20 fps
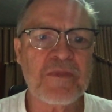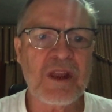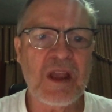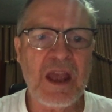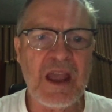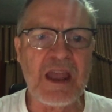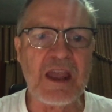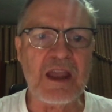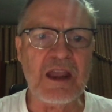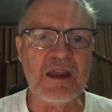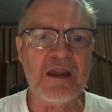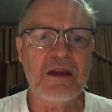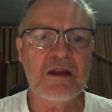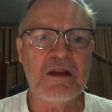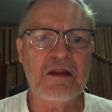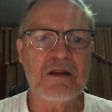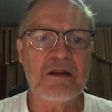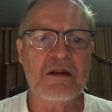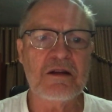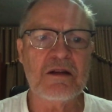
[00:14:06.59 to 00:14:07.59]
Hey,
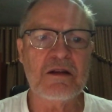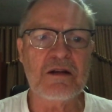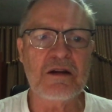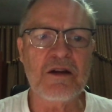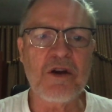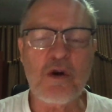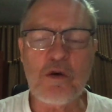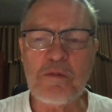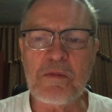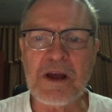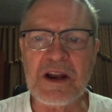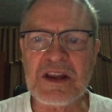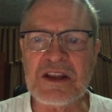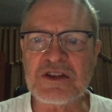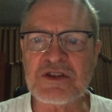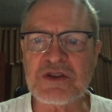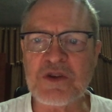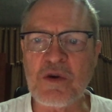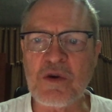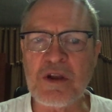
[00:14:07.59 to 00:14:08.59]

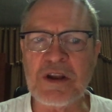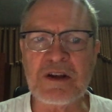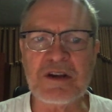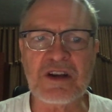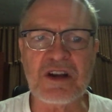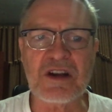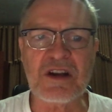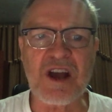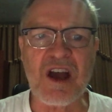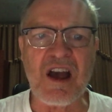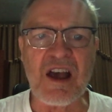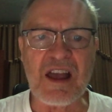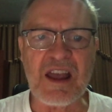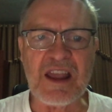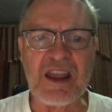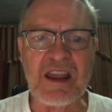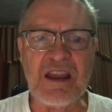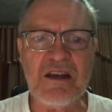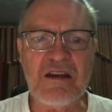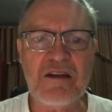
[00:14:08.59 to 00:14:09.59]
nobody's going to
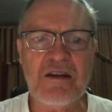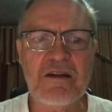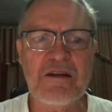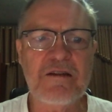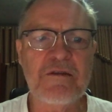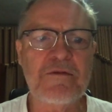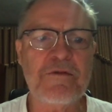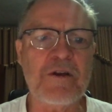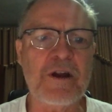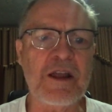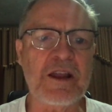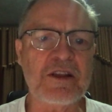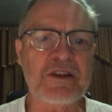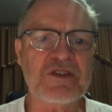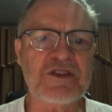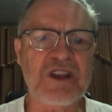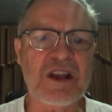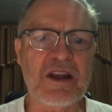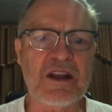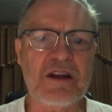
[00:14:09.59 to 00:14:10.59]
die, Frank
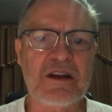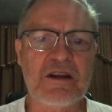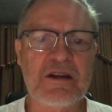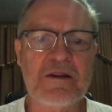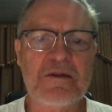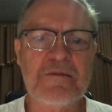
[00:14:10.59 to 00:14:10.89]
said.